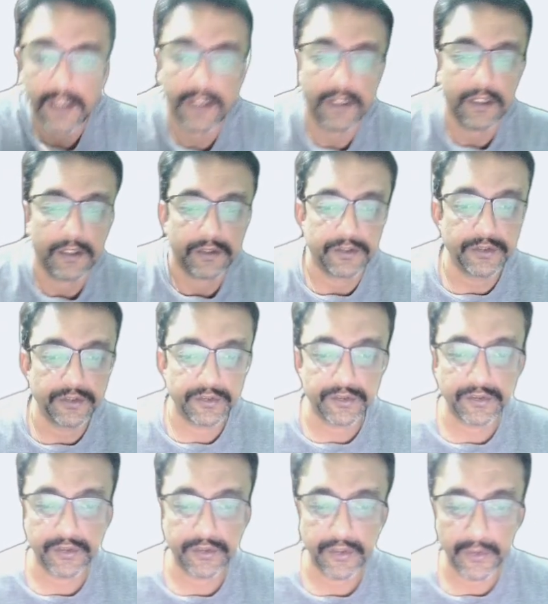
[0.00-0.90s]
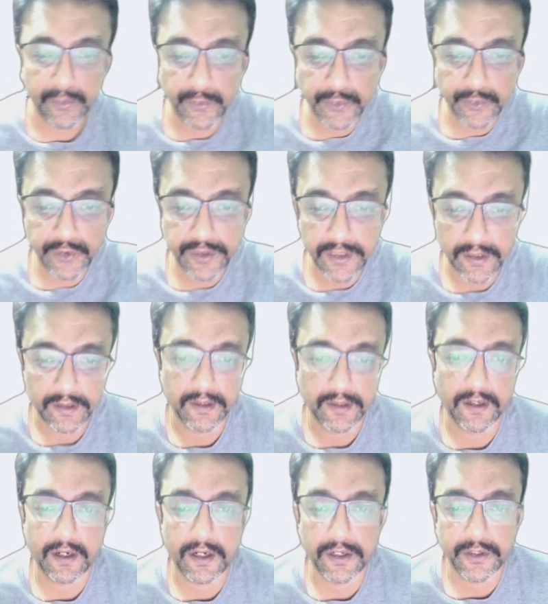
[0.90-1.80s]
This is huge
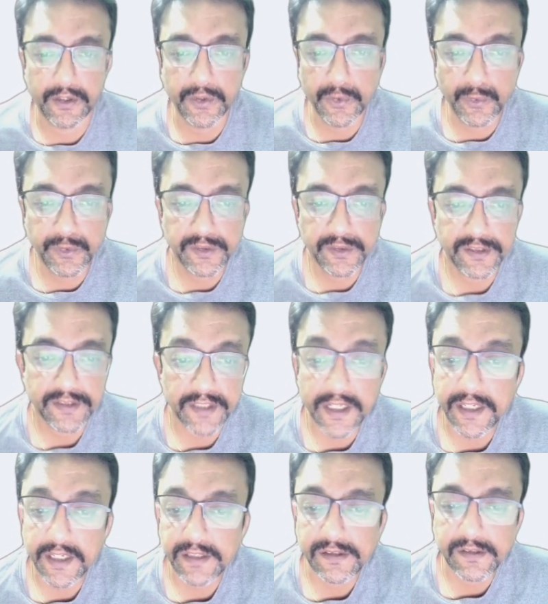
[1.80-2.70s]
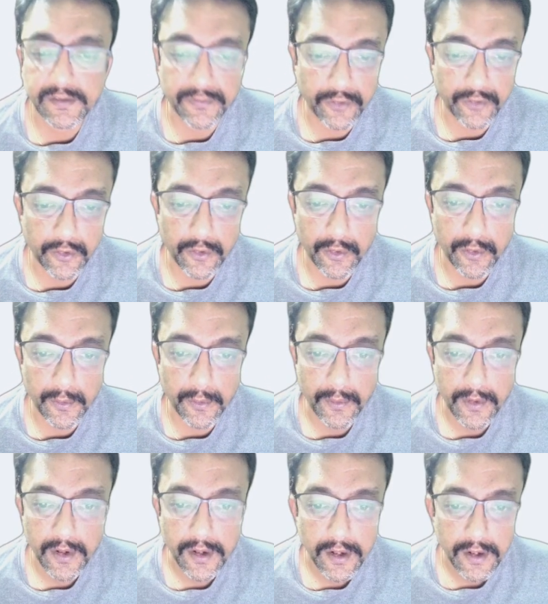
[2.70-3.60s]
change for
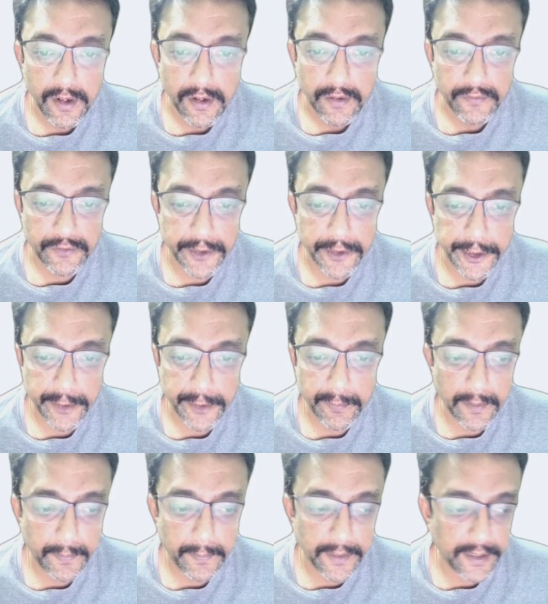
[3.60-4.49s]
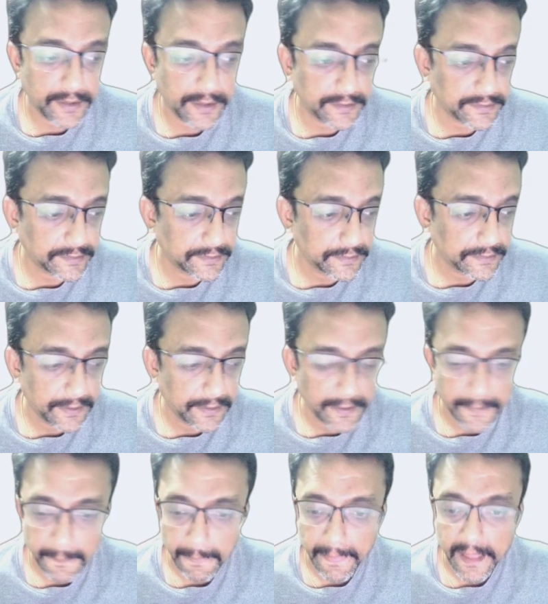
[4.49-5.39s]
free to play players.
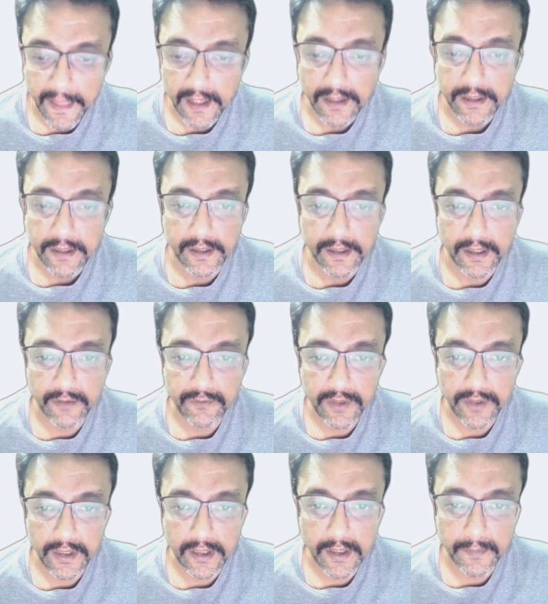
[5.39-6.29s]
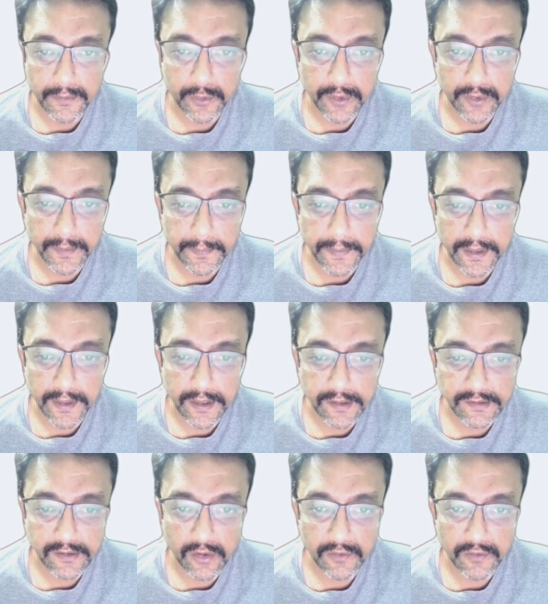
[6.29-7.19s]
Now we come to the pillars
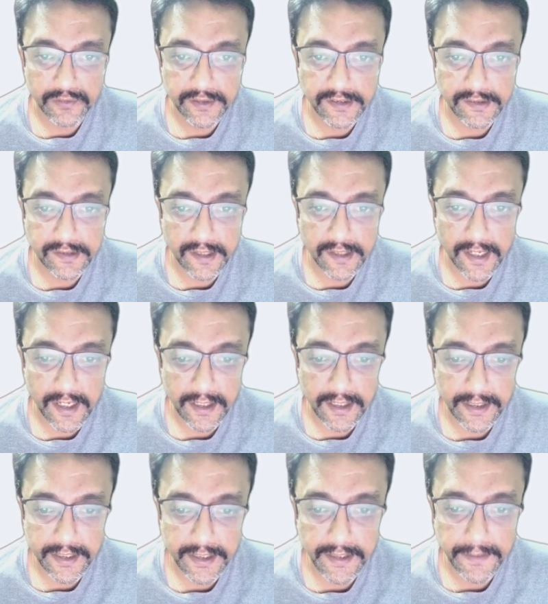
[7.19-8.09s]
of seasonality.